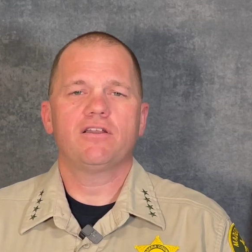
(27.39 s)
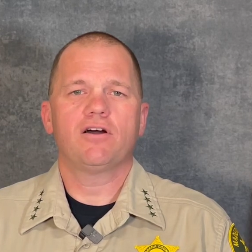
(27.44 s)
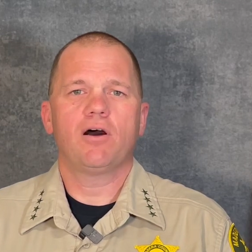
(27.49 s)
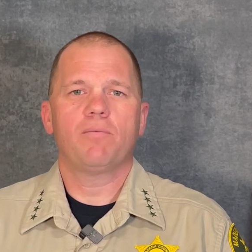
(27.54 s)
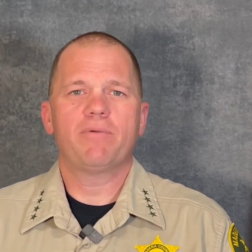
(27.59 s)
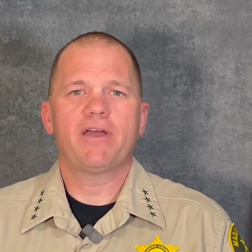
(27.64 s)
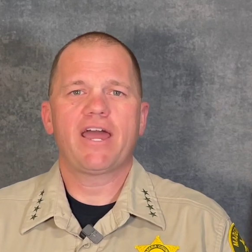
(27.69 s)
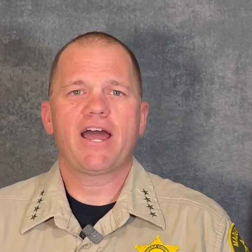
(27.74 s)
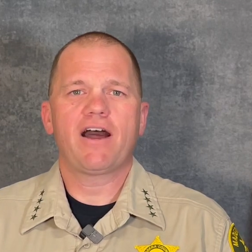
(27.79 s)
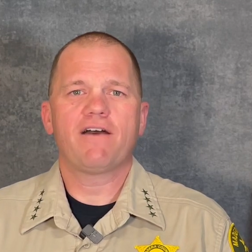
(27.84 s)
on
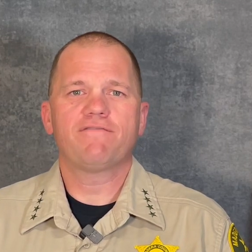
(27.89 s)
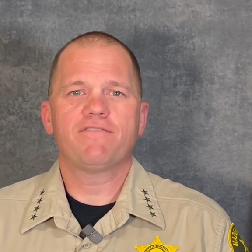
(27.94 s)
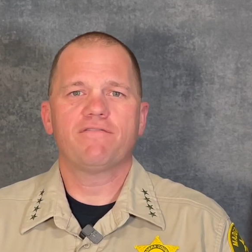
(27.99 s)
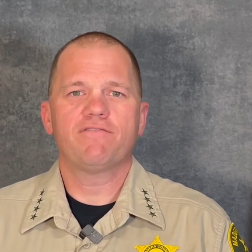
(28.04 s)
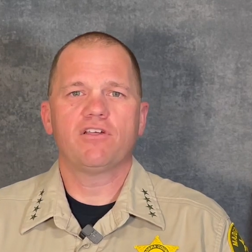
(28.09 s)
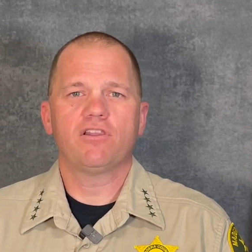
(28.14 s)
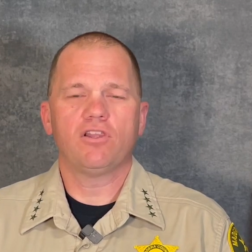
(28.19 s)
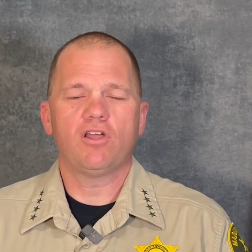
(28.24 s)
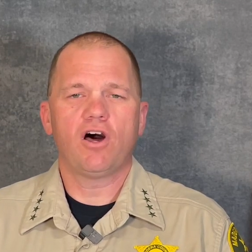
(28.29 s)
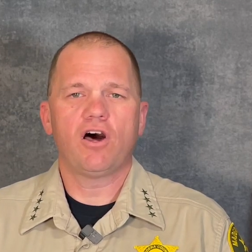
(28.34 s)
behalf of
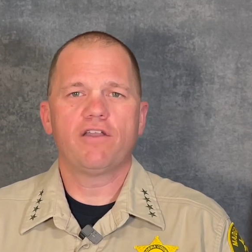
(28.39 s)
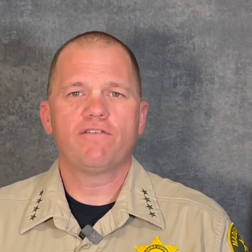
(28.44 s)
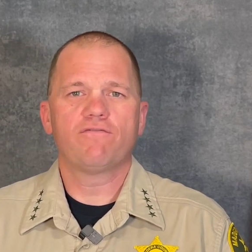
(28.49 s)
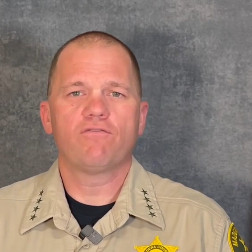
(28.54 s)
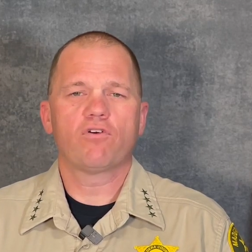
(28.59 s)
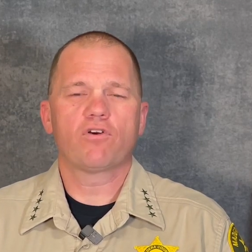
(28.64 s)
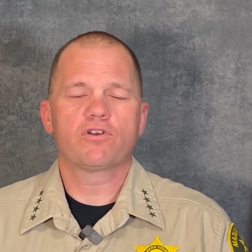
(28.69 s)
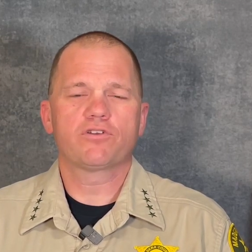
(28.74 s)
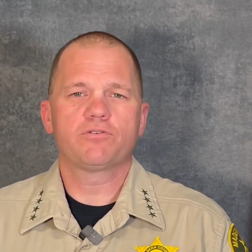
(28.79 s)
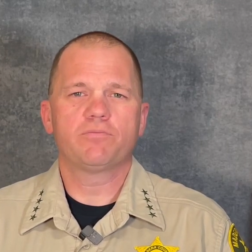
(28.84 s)
the law
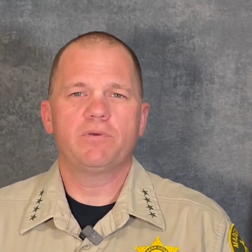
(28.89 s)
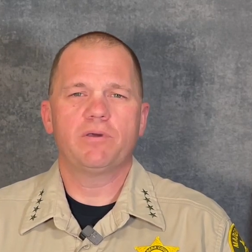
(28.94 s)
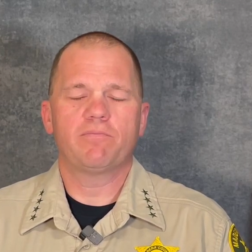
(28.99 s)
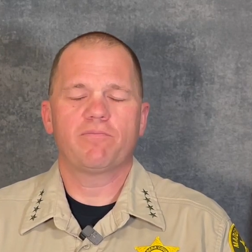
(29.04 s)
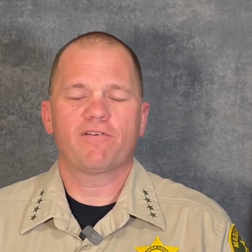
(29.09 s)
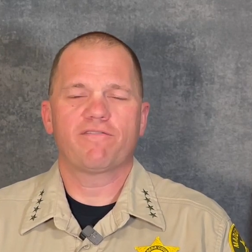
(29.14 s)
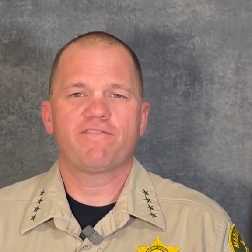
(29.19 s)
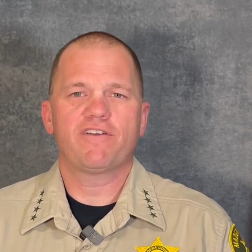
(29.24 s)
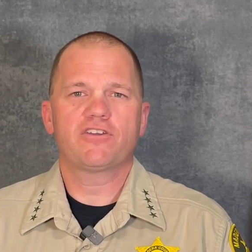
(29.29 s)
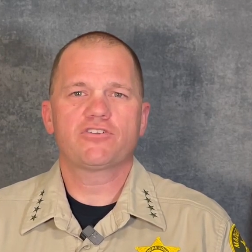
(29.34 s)
enforcement
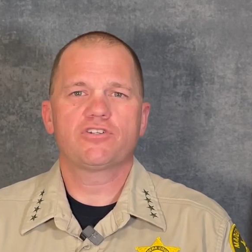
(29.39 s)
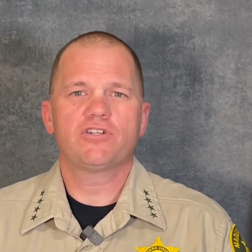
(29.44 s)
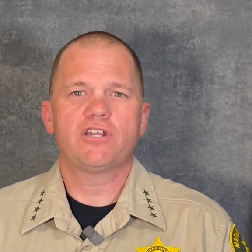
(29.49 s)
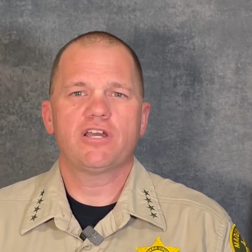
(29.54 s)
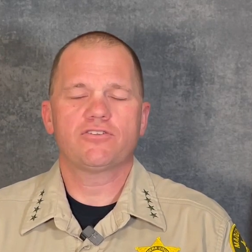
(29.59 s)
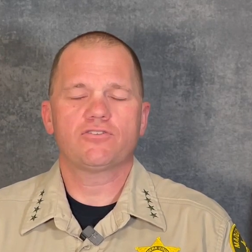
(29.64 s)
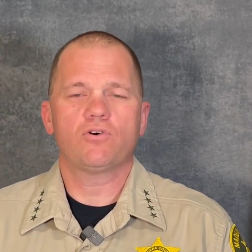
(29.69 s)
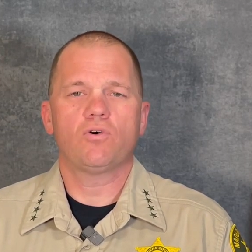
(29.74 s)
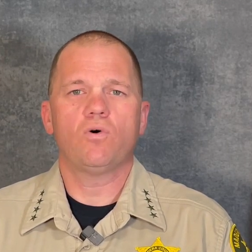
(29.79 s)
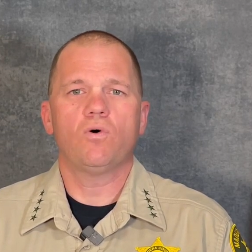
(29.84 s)
profession
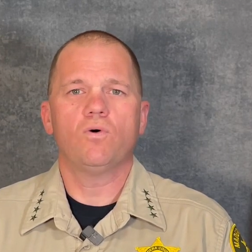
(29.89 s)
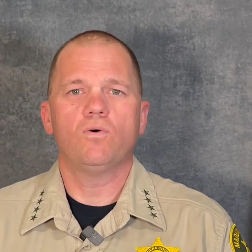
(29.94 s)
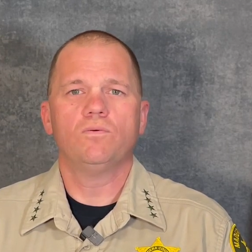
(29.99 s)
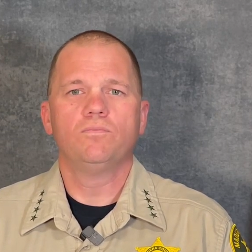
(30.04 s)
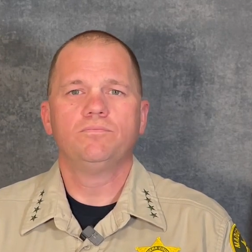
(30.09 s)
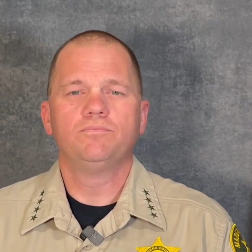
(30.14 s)
as a whole.